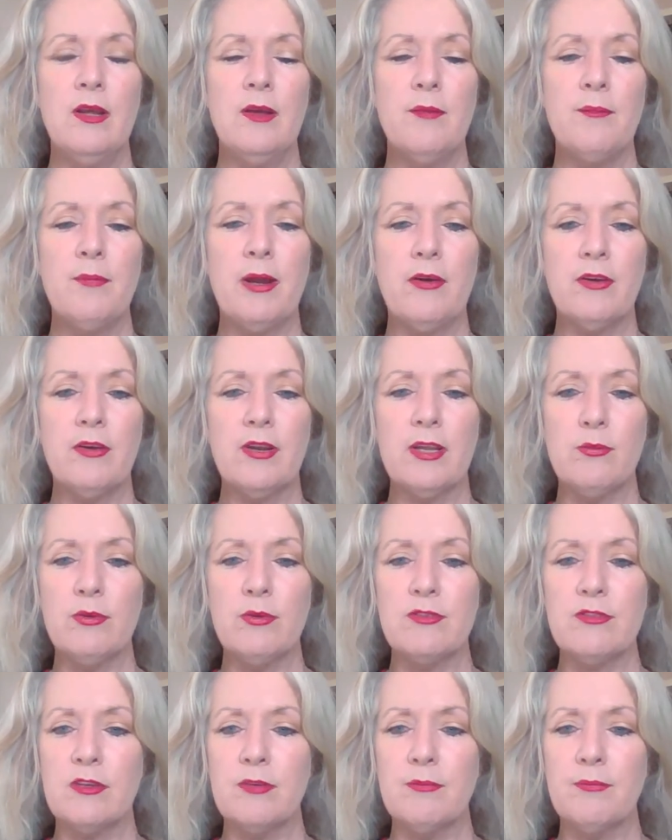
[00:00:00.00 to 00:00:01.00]
Apparently it
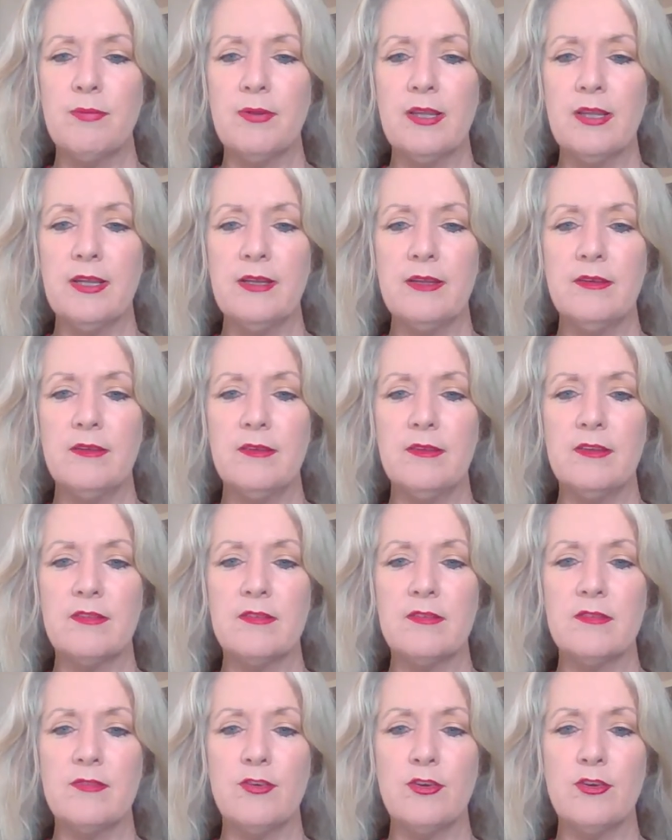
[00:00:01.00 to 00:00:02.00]
was completed,
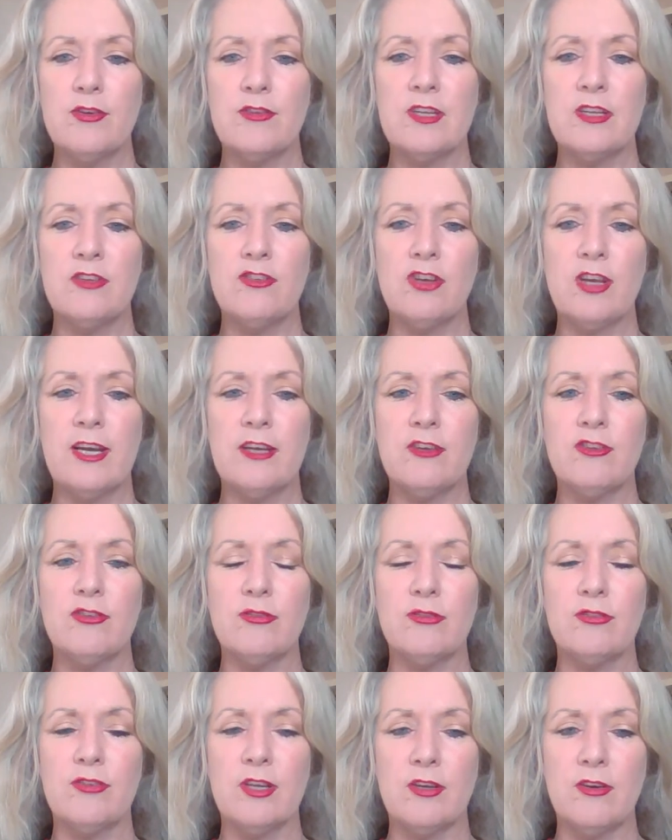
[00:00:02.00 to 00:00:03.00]
this first
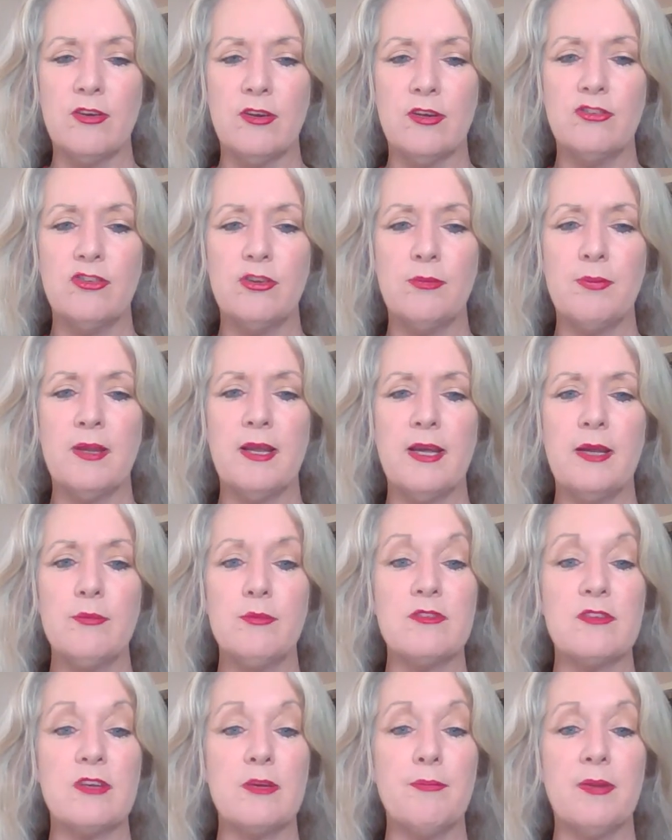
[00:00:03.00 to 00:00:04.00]
educational technology plan
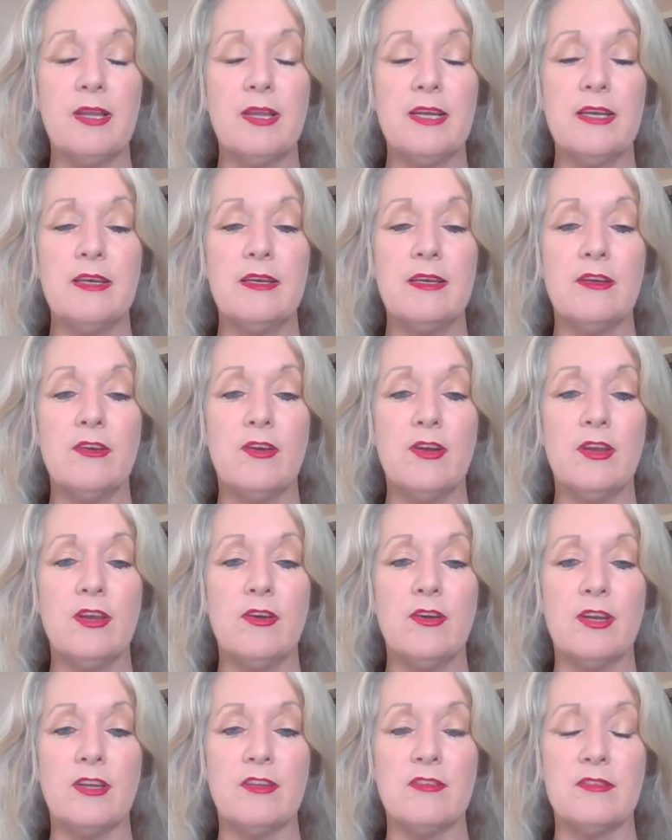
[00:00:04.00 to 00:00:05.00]
was completed in
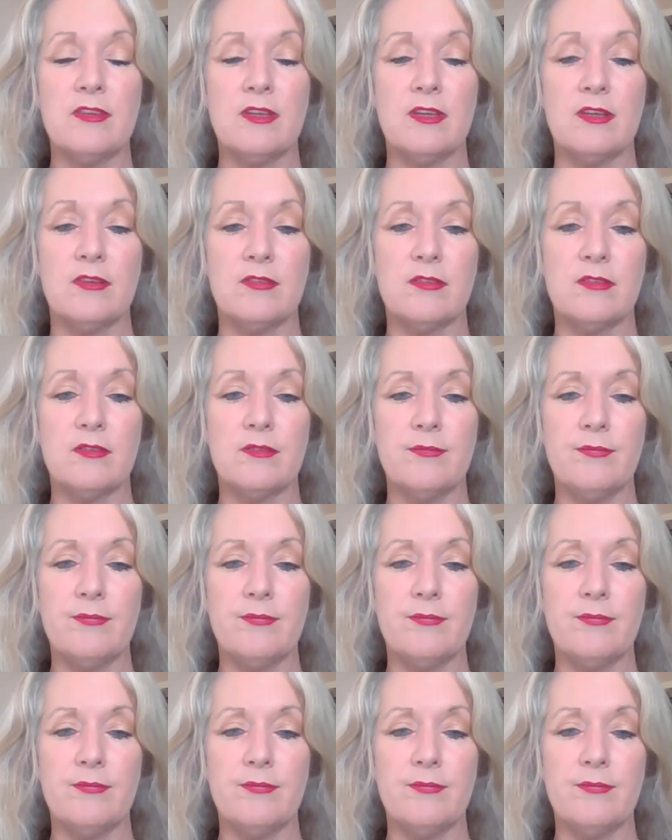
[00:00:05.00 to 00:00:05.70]
1996.